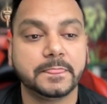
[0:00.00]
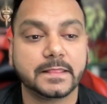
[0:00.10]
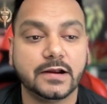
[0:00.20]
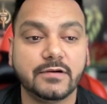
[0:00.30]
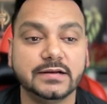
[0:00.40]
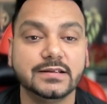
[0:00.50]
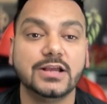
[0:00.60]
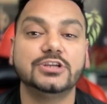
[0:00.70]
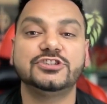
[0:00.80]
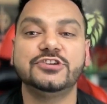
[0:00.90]
All right.
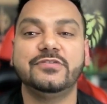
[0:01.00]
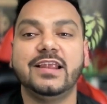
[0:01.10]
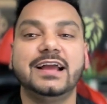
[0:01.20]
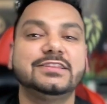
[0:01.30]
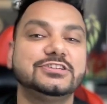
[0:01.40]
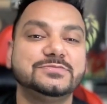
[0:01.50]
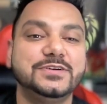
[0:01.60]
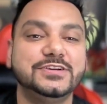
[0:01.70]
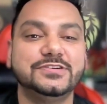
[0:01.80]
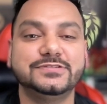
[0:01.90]
So if you like this
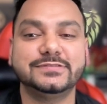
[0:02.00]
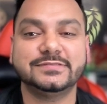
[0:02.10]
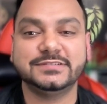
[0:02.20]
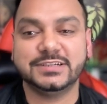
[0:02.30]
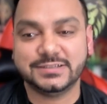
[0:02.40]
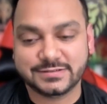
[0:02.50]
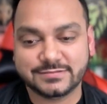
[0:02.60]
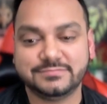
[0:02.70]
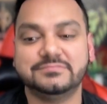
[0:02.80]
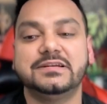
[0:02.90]
videos, just
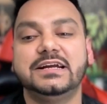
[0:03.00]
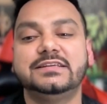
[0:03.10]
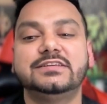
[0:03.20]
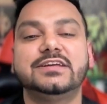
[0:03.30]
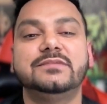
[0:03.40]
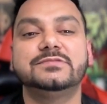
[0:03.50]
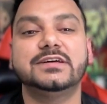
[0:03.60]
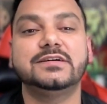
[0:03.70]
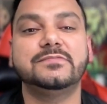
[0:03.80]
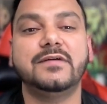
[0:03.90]
hit the thumbs
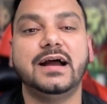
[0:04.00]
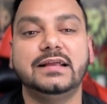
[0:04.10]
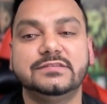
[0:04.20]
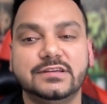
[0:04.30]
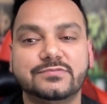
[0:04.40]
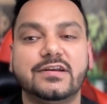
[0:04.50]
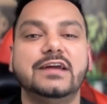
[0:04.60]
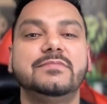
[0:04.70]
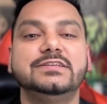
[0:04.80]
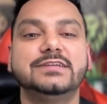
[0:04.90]
up and
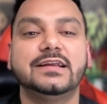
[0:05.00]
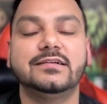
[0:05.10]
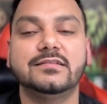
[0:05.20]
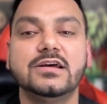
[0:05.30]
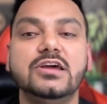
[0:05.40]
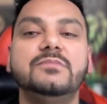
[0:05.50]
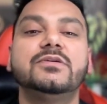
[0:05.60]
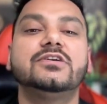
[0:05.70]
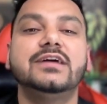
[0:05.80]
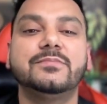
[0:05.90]
subscribe my channel,
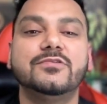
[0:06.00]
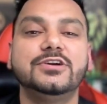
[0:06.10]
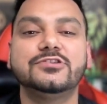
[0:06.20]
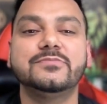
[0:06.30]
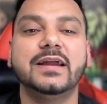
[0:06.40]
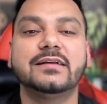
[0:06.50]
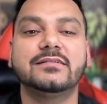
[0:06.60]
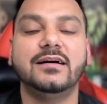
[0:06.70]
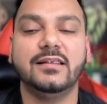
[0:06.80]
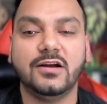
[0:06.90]
because I'm going to make
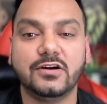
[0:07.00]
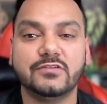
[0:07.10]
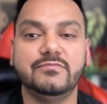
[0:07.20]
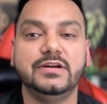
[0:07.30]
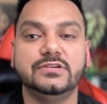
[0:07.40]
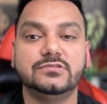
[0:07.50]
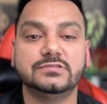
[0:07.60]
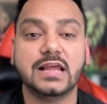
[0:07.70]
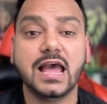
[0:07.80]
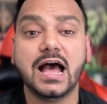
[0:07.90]
a lot of videos.
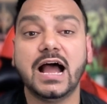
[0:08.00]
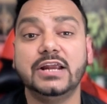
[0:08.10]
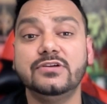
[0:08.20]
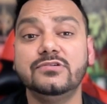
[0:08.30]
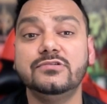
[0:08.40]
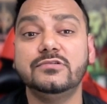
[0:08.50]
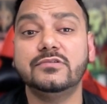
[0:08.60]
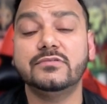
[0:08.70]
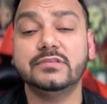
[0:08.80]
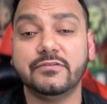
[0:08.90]
I do
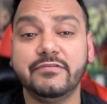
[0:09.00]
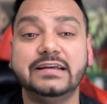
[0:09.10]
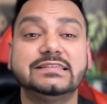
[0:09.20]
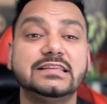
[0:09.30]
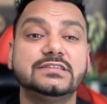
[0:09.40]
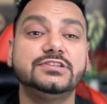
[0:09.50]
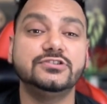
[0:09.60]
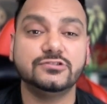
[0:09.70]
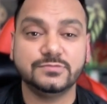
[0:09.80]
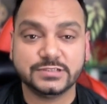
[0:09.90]
the faceless
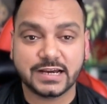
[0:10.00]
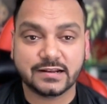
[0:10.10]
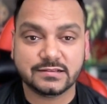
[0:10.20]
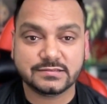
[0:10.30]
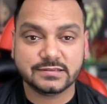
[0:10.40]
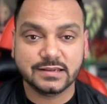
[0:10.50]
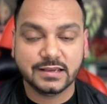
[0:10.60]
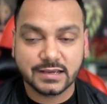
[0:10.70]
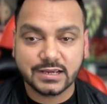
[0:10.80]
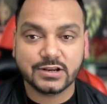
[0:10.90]
YouTube channels,
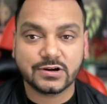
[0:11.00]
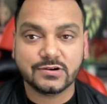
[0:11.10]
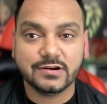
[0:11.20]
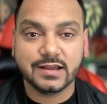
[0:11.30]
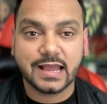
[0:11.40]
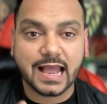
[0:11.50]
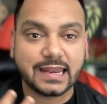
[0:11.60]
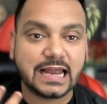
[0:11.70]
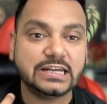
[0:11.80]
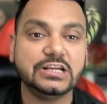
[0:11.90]

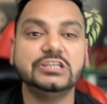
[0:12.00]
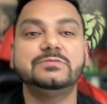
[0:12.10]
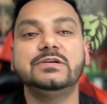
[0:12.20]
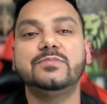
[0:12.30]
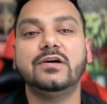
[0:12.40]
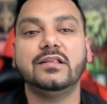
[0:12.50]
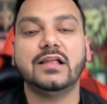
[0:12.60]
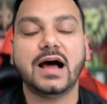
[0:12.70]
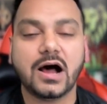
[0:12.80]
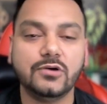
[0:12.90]
and I teach people
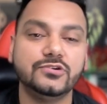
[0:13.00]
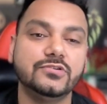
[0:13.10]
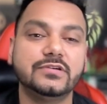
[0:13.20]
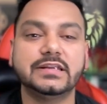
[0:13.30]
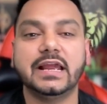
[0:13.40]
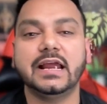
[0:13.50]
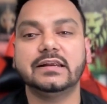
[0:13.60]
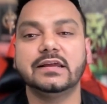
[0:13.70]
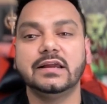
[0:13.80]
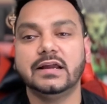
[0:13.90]
how to
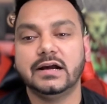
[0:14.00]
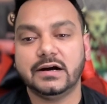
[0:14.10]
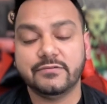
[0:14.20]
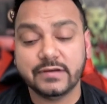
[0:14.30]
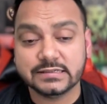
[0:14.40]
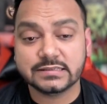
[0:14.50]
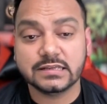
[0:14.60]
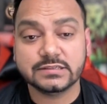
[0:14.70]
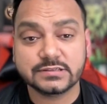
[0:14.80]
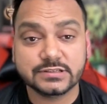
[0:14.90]
create a
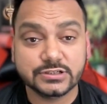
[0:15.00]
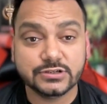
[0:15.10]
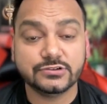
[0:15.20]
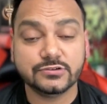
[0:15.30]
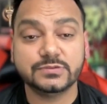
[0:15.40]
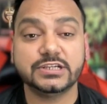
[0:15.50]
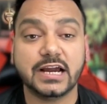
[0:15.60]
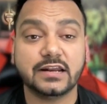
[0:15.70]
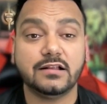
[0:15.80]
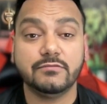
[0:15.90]
faceless YouTube
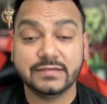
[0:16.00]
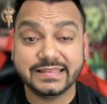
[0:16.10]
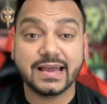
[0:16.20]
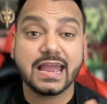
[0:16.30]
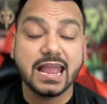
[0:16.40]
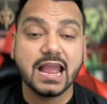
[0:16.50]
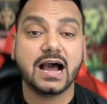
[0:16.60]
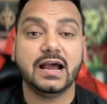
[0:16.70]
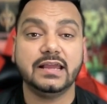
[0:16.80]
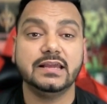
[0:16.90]
channel with the
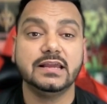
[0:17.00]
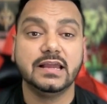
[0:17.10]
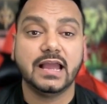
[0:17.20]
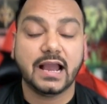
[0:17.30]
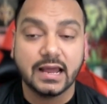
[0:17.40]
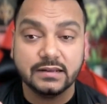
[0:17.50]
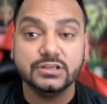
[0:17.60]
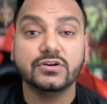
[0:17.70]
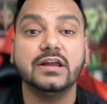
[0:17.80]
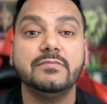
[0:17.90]
AI, and
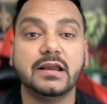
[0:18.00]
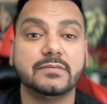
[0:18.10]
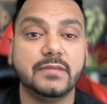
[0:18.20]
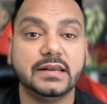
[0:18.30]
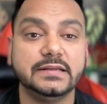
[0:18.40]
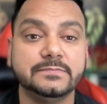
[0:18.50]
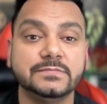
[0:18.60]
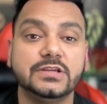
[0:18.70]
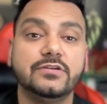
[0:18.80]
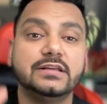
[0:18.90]
you can make money.
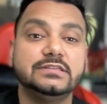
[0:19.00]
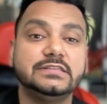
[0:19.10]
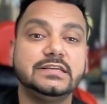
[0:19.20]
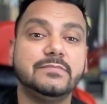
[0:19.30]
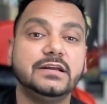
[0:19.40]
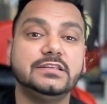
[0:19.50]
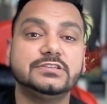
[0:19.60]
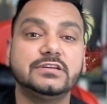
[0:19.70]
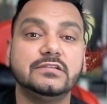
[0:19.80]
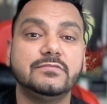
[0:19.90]
You can see my the
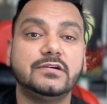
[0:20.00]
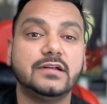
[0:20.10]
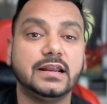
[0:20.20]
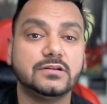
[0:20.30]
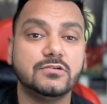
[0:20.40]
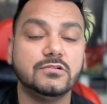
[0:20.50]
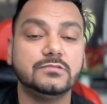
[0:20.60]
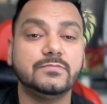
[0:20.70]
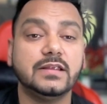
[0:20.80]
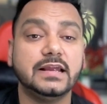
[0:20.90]
silver and
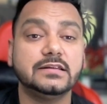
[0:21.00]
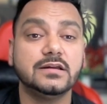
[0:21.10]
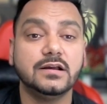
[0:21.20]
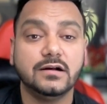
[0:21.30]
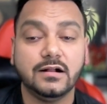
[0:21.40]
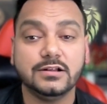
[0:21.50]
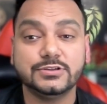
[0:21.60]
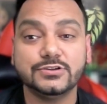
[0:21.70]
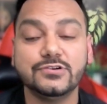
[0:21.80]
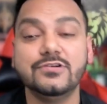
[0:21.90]
gold plate.
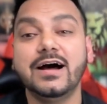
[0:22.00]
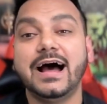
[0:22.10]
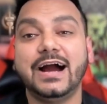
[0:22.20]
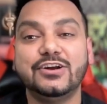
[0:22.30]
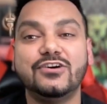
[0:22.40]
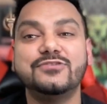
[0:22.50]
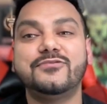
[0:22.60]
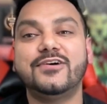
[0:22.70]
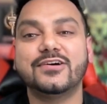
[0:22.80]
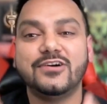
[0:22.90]
Also, I don't
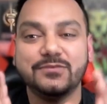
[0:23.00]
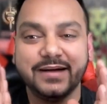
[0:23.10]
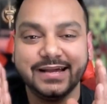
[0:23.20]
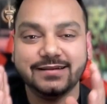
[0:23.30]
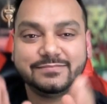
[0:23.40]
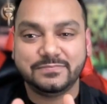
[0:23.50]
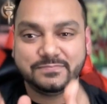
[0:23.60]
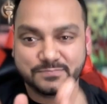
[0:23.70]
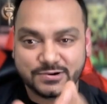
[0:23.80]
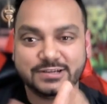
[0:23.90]
work on my
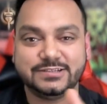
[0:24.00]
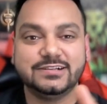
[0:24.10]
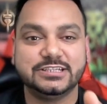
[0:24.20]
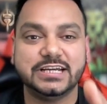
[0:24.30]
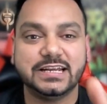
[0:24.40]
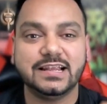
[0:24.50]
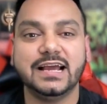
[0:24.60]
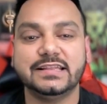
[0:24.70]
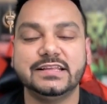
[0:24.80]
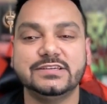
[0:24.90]
personal channel
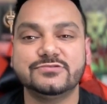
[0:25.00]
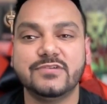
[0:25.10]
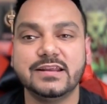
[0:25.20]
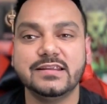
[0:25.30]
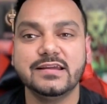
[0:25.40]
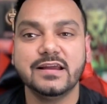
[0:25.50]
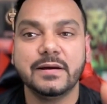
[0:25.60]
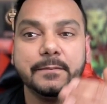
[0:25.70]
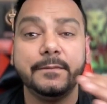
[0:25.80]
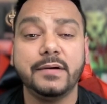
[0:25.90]
like this one,
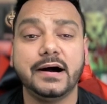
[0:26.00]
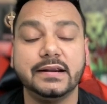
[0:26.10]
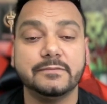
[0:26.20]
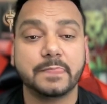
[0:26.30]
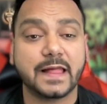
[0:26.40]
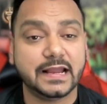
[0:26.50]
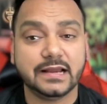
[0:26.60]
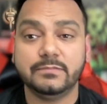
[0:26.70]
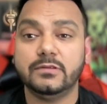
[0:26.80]
but I have